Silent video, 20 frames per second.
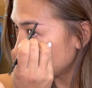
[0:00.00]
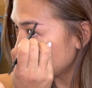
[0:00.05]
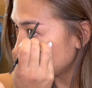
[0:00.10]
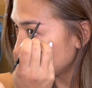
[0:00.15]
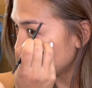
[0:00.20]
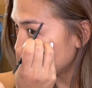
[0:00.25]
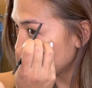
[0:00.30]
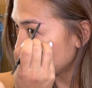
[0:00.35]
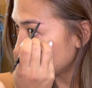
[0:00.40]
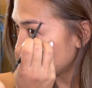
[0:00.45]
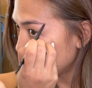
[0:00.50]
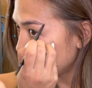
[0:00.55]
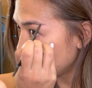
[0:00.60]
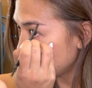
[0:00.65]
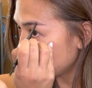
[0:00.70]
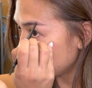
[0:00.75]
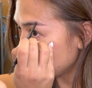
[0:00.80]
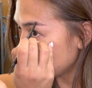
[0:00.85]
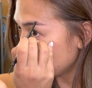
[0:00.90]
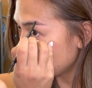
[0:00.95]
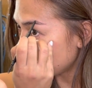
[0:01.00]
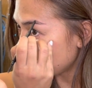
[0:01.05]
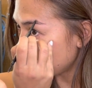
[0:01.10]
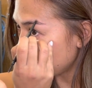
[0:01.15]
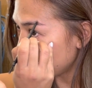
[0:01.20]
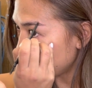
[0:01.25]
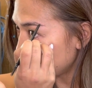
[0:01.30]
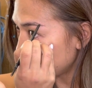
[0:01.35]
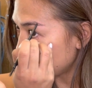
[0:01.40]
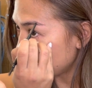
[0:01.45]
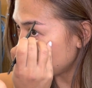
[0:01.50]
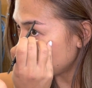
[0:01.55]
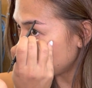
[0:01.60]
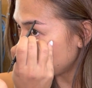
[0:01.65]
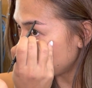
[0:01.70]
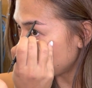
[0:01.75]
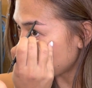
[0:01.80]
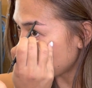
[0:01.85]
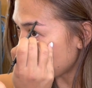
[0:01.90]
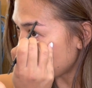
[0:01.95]
And giving the shape
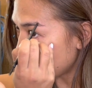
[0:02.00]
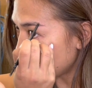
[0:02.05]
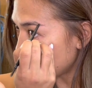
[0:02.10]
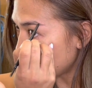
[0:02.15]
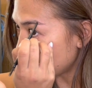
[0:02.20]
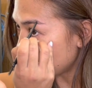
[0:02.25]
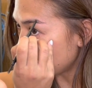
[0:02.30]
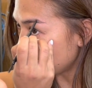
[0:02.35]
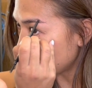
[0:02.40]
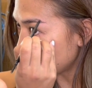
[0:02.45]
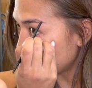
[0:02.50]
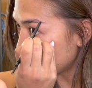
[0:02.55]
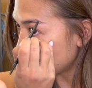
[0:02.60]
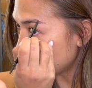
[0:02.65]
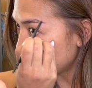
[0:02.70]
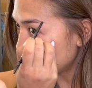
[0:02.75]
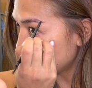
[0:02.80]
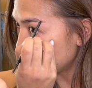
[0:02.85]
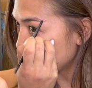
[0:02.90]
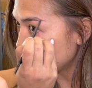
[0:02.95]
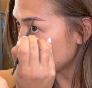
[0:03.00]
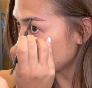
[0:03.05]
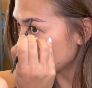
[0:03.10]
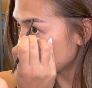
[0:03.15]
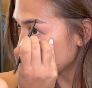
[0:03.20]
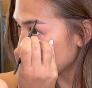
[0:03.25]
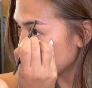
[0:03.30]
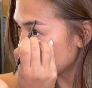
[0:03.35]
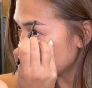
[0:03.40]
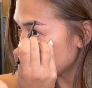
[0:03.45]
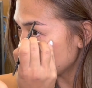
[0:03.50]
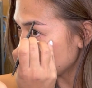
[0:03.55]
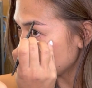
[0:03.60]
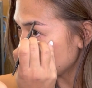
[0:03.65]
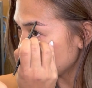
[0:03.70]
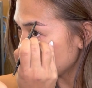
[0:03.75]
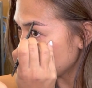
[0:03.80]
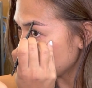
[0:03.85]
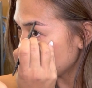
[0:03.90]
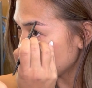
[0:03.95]
of brow I want.
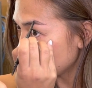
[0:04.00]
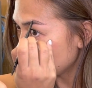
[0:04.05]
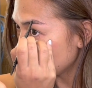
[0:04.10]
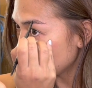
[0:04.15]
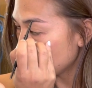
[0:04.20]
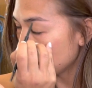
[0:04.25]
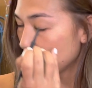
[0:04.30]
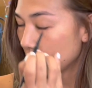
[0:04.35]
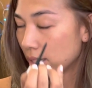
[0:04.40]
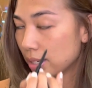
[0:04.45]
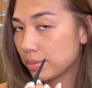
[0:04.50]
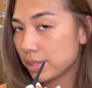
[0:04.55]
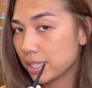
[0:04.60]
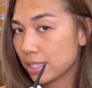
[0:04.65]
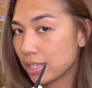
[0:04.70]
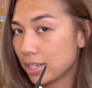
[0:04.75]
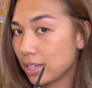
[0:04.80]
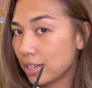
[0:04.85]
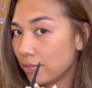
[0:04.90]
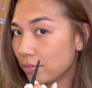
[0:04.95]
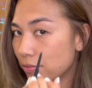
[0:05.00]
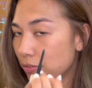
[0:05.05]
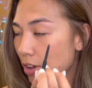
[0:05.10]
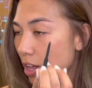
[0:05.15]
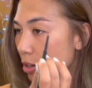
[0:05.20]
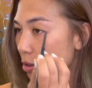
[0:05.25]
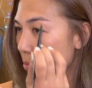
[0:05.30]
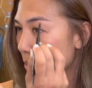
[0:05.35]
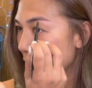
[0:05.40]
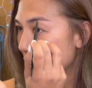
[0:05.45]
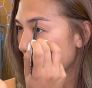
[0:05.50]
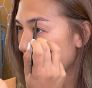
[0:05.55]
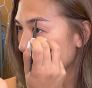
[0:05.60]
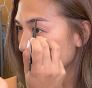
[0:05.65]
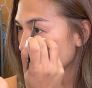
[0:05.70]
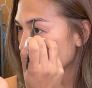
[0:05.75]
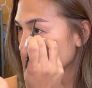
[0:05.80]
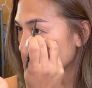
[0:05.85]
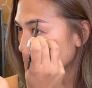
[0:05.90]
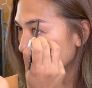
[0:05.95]
I'm just gonna follow my
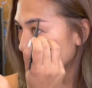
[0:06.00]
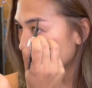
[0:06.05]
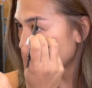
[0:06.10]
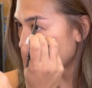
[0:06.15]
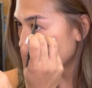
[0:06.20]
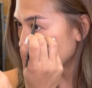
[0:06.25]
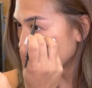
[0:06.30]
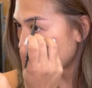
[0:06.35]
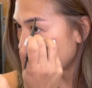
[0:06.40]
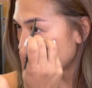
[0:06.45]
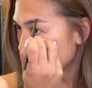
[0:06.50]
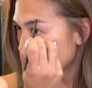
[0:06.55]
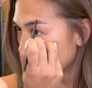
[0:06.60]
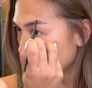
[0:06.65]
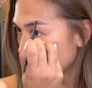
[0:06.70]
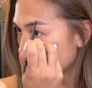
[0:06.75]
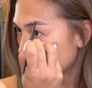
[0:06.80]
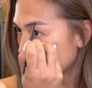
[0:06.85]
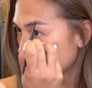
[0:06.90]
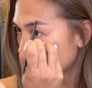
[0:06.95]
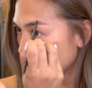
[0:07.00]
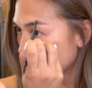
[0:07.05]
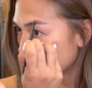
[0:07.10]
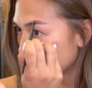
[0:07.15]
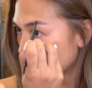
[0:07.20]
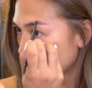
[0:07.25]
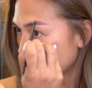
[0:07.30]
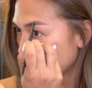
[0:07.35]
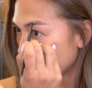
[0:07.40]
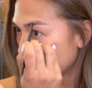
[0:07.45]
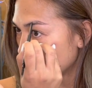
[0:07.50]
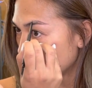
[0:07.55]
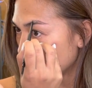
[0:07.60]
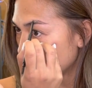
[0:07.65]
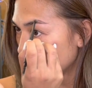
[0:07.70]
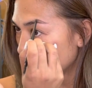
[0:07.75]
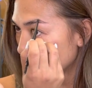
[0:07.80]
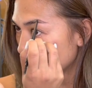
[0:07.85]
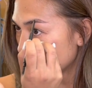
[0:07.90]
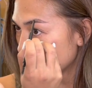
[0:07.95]
natural brow line
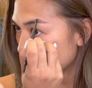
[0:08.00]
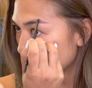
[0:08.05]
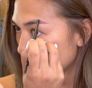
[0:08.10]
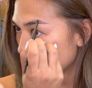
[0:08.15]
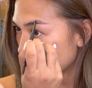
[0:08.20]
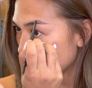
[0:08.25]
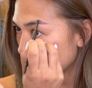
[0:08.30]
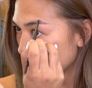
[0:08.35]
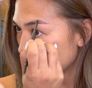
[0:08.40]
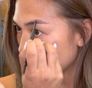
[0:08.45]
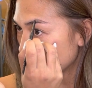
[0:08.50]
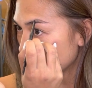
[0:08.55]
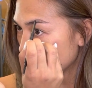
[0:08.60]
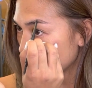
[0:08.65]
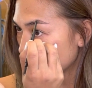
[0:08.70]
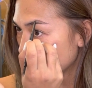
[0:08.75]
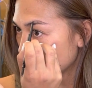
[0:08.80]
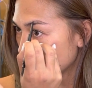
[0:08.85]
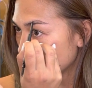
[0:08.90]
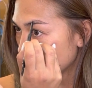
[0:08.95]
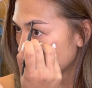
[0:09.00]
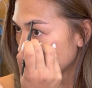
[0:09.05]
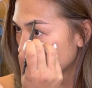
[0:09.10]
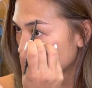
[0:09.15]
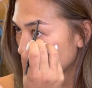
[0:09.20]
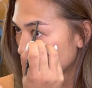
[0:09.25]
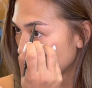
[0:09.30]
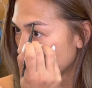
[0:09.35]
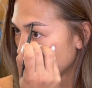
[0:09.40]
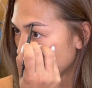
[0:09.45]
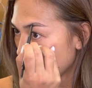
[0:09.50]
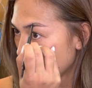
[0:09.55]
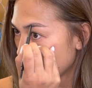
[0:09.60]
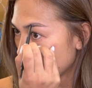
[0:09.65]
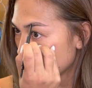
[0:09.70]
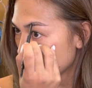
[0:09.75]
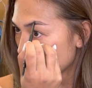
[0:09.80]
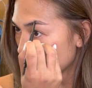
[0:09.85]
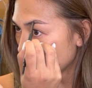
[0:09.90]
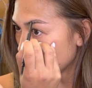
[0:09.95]
and just
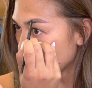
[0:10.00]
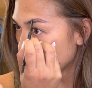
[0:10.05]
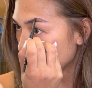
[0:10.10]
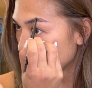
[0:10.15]
enhance it.